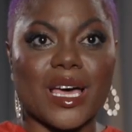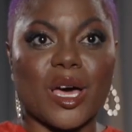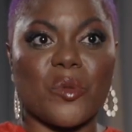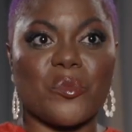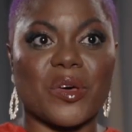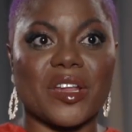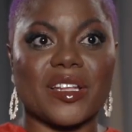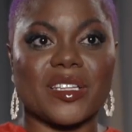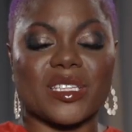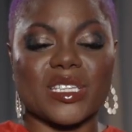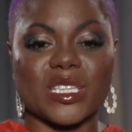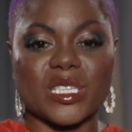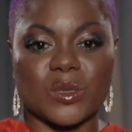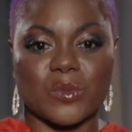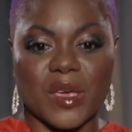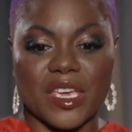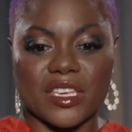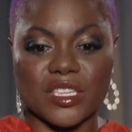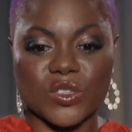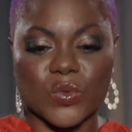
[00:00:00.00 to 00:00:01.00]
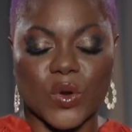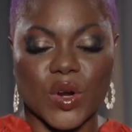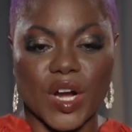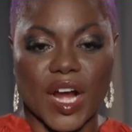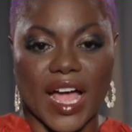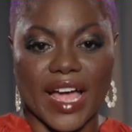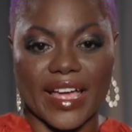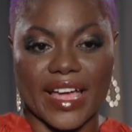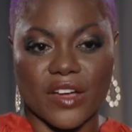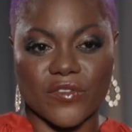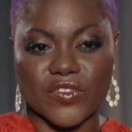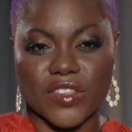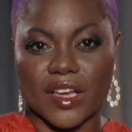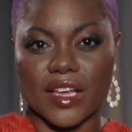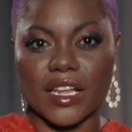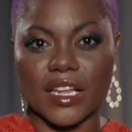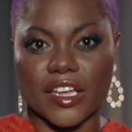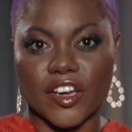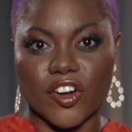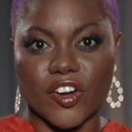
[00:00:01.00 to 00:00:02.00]
But it's a space where I have the
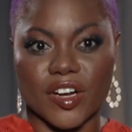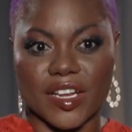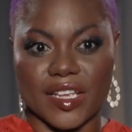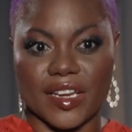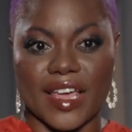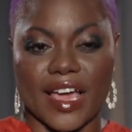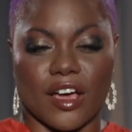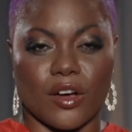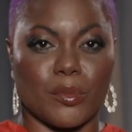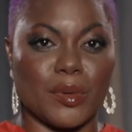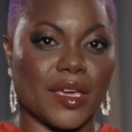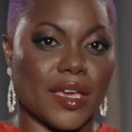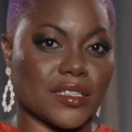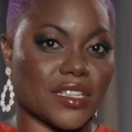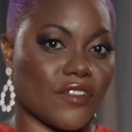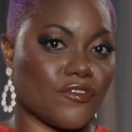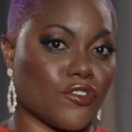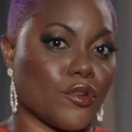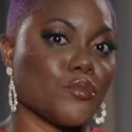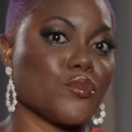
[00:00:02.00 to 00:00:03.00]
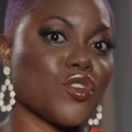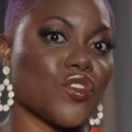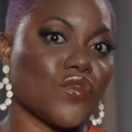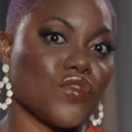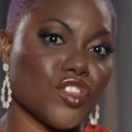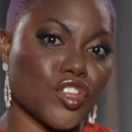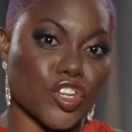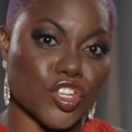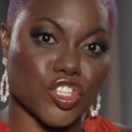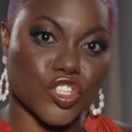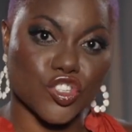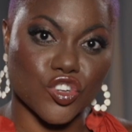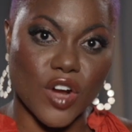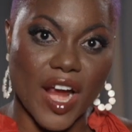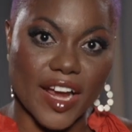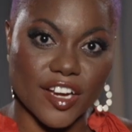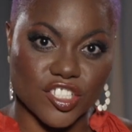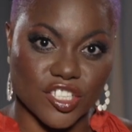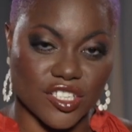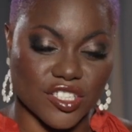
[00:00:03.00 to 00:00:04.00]
clarity now because I've removed the
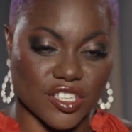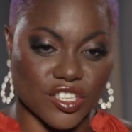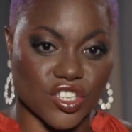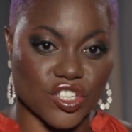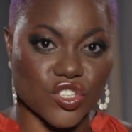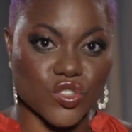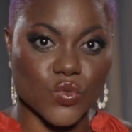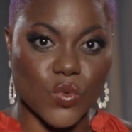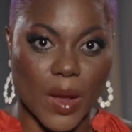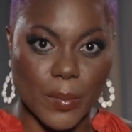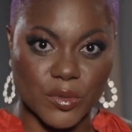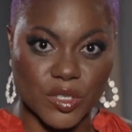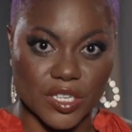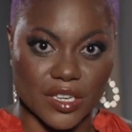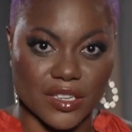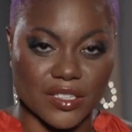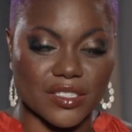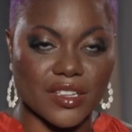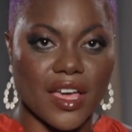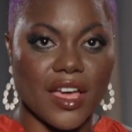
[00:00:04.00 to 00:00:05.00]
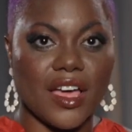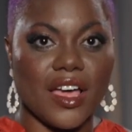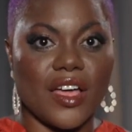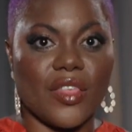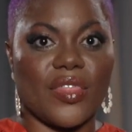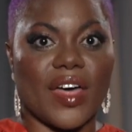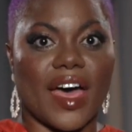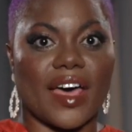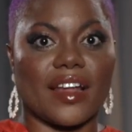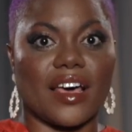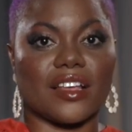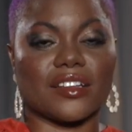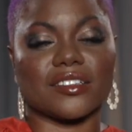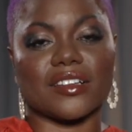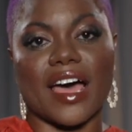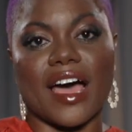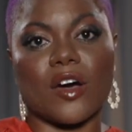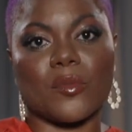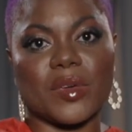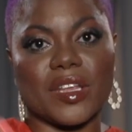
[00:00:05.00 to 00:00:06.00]
distractions and disruptions that
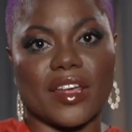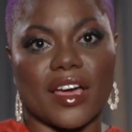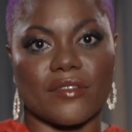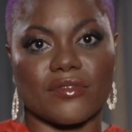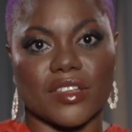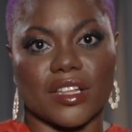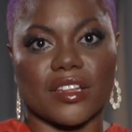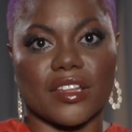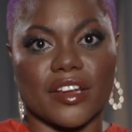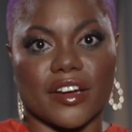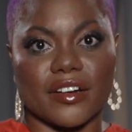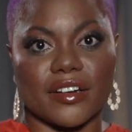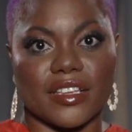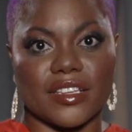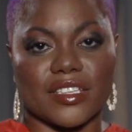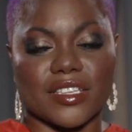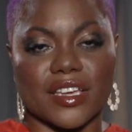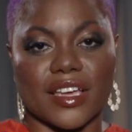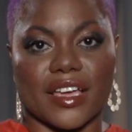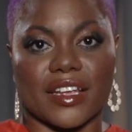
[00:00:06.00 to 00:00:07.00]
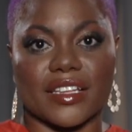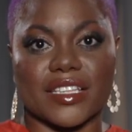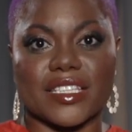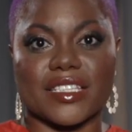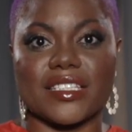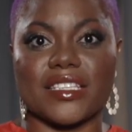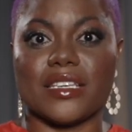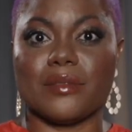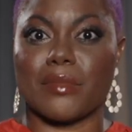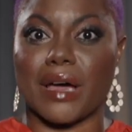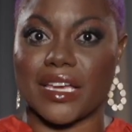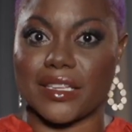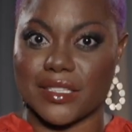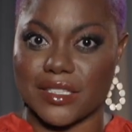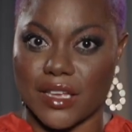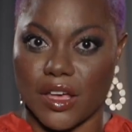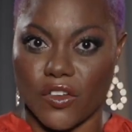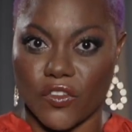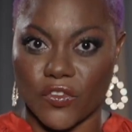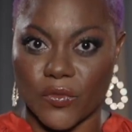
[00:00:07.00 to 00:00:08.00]
allow me to have the clarity to kind of see
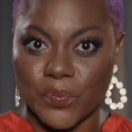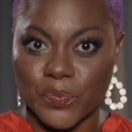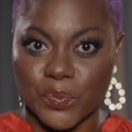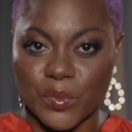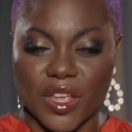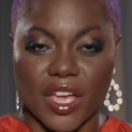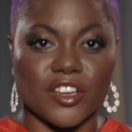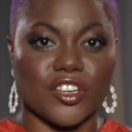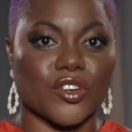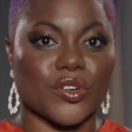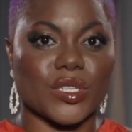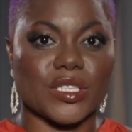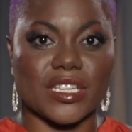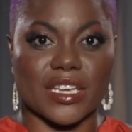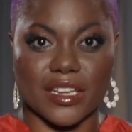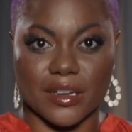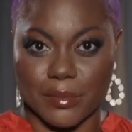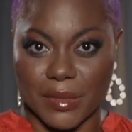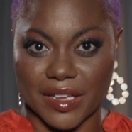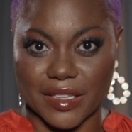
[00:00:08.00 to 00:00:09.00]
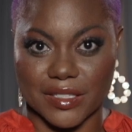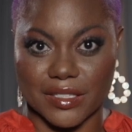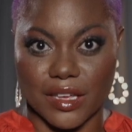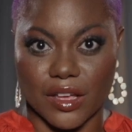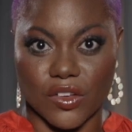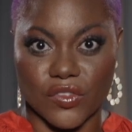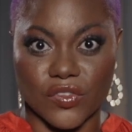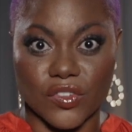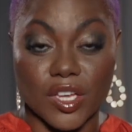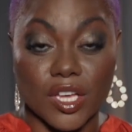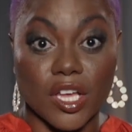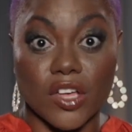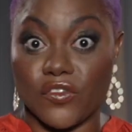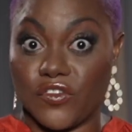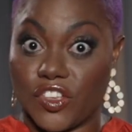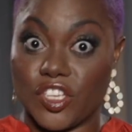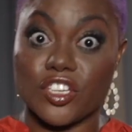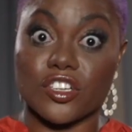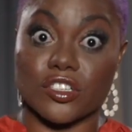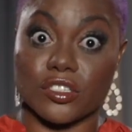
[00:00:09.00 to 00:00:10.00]
myself. understand myself,
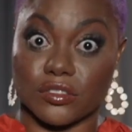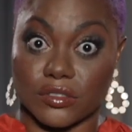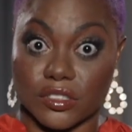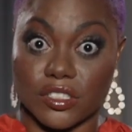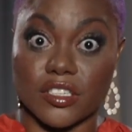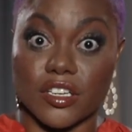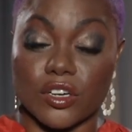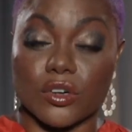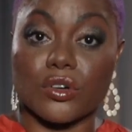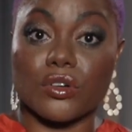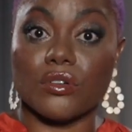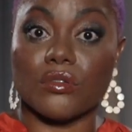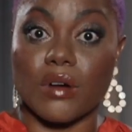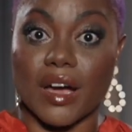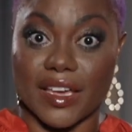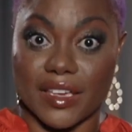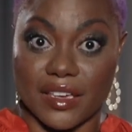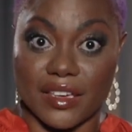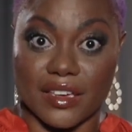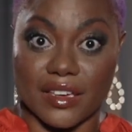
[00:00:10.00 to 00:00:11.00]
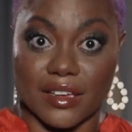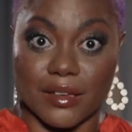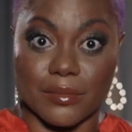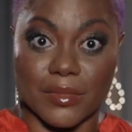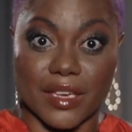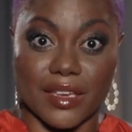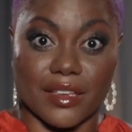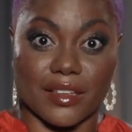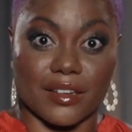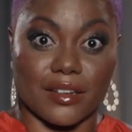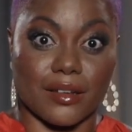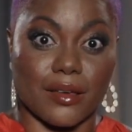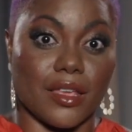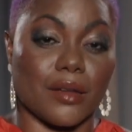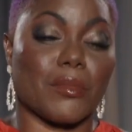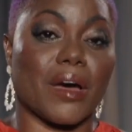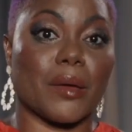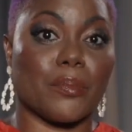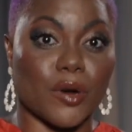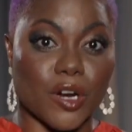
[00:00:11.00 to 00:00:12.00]
feel, who I am
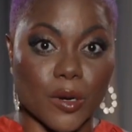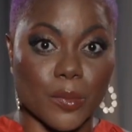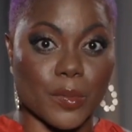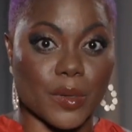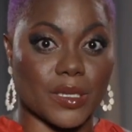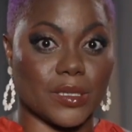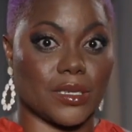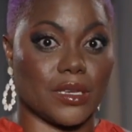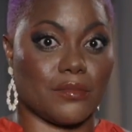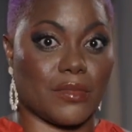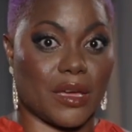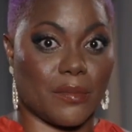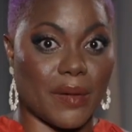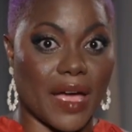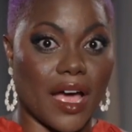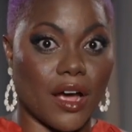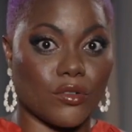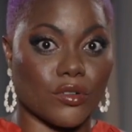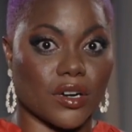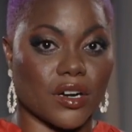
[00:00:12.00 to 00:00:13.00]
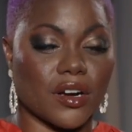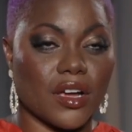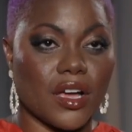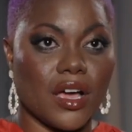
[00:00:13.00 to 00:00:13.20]
and my purpose and my power.